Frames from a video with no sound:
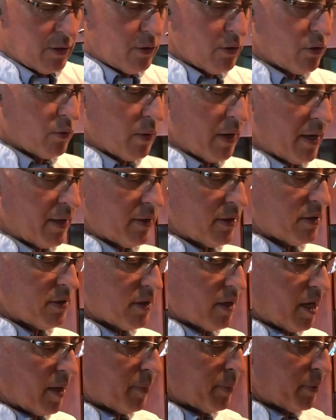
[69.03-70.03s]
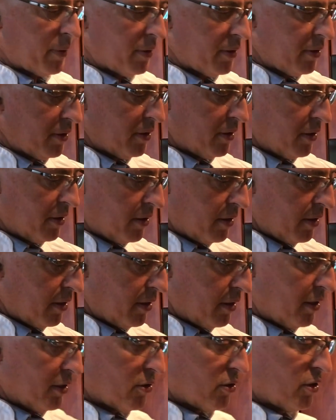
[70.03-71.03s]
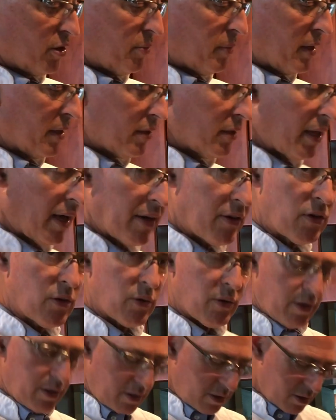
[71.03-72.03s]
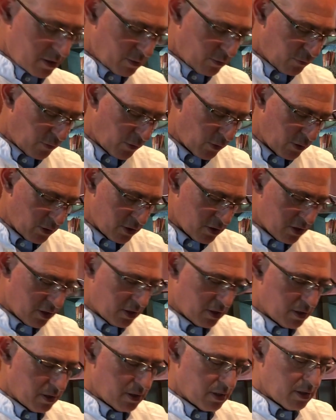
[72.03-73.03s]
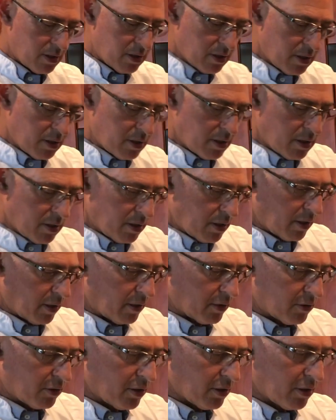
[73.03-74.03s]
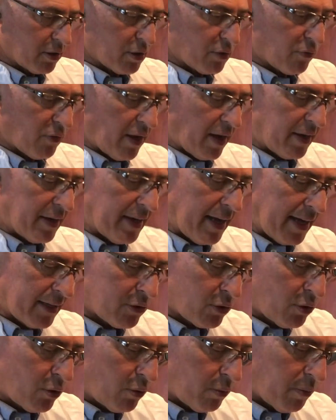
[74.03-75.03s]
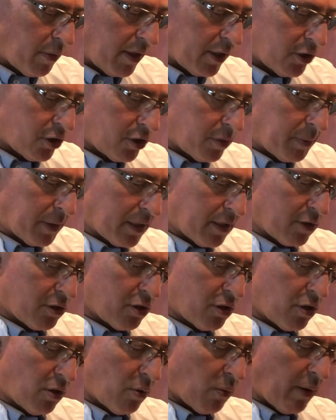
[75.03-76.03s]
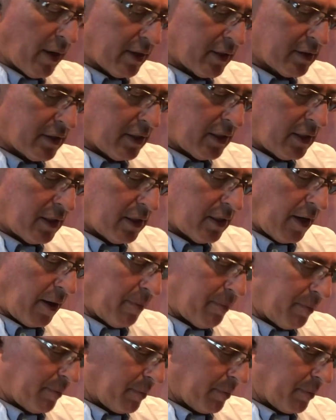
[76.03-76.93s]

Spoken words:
you grind this up. It's going to make a lot of noise at first until it's fine. Not too much because you don't want it to heat up.